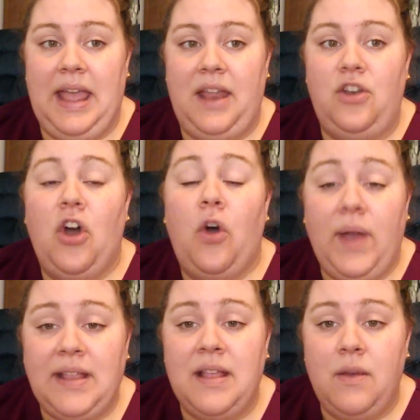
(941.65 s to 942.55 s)
in
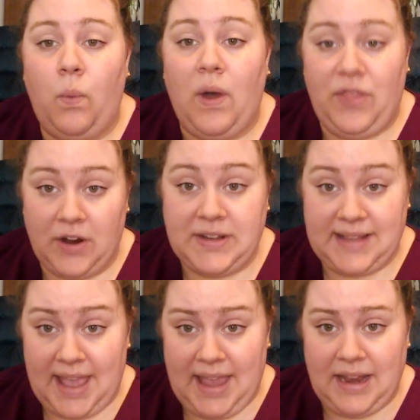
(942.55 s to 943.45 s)
knowing what they're
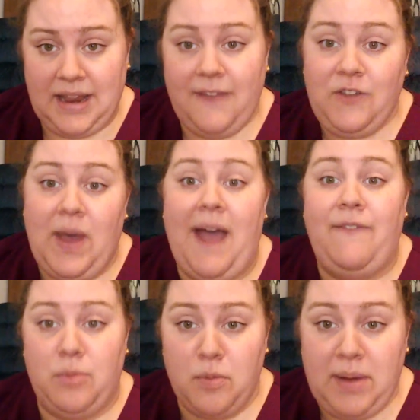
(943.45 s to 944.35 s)
saying if you
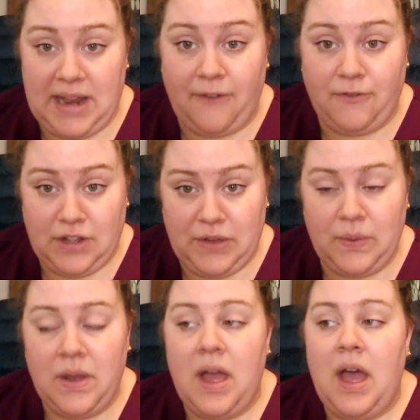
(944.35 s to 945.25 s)
have them repeat after you.